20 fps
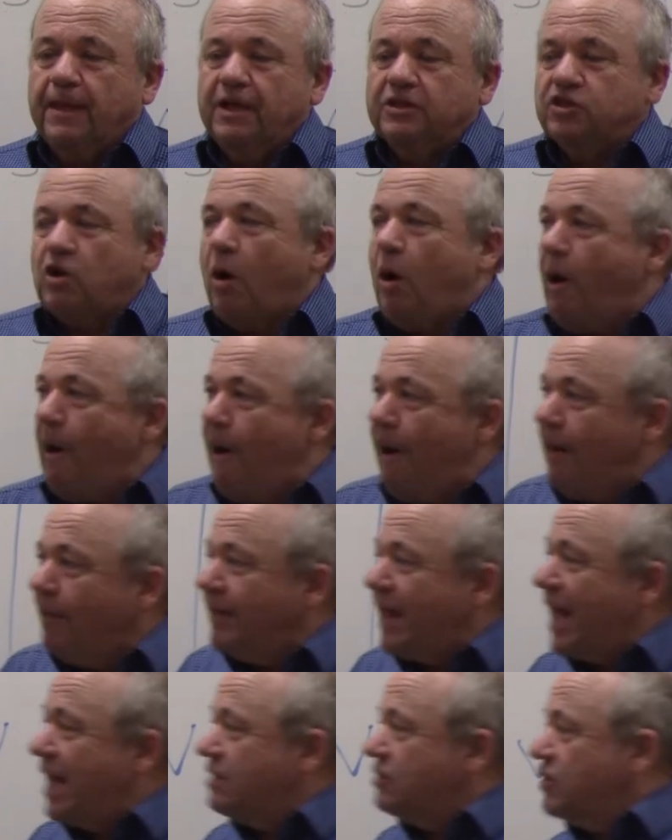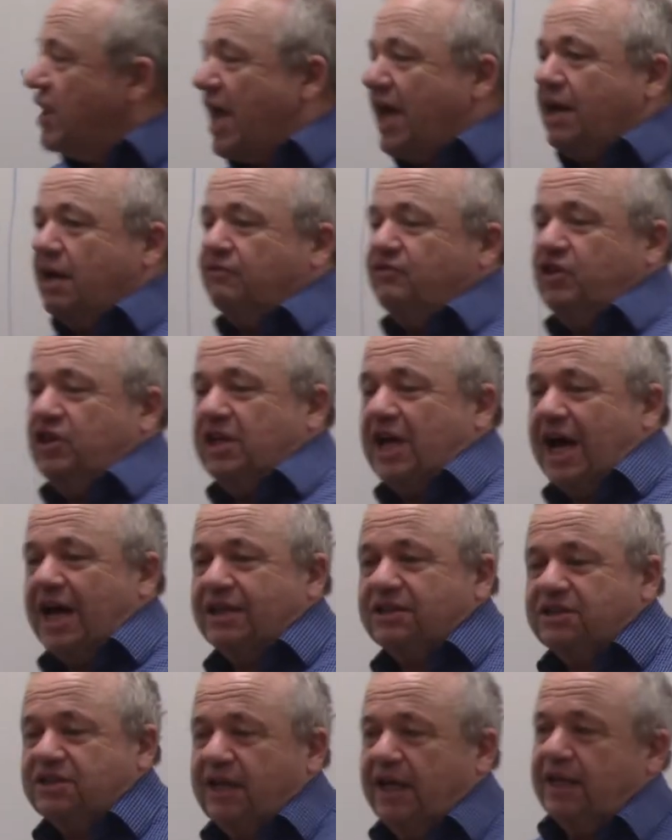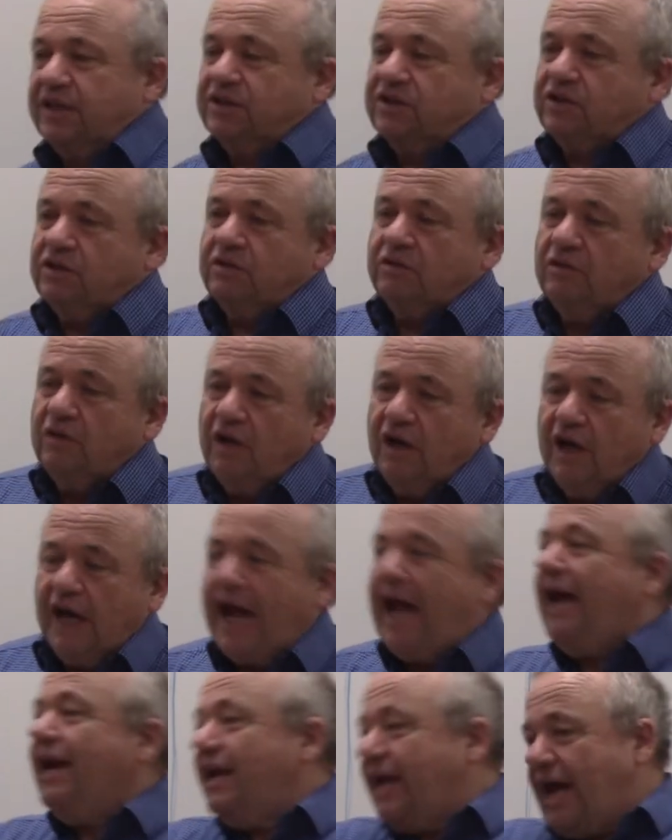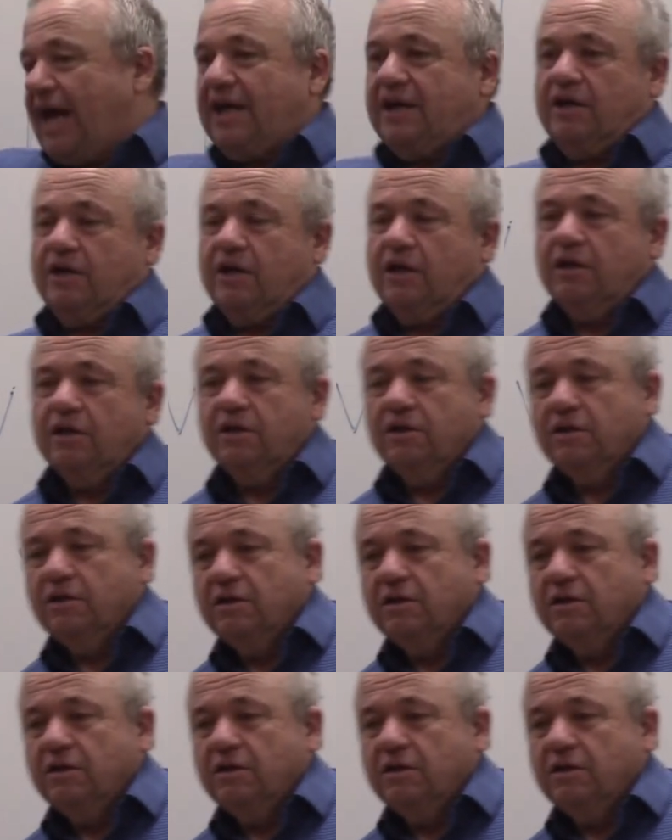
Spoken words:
So all that debt of the United States and Canada